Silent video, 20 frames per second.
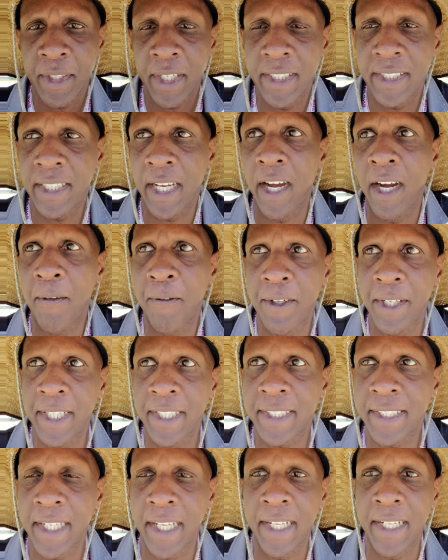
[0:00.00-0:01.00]
it's
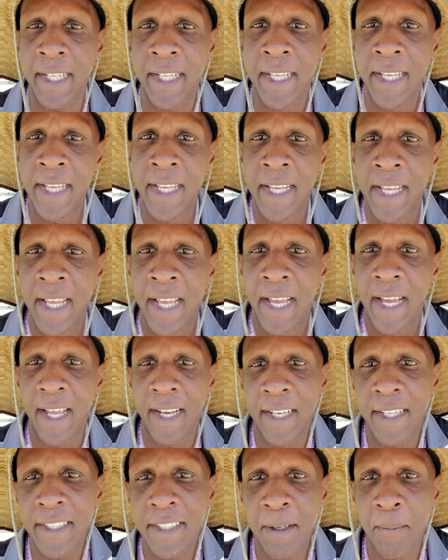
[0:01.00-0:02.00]
obvious that
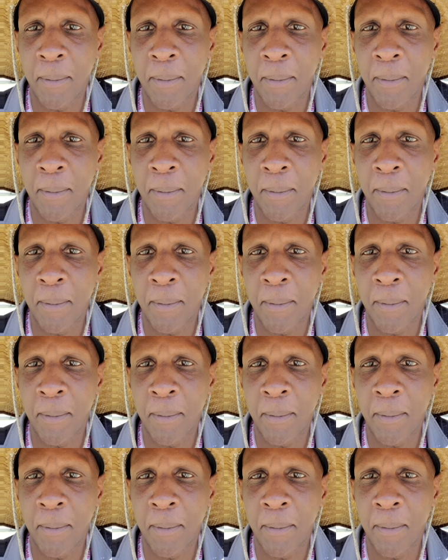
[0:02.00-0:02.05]
unless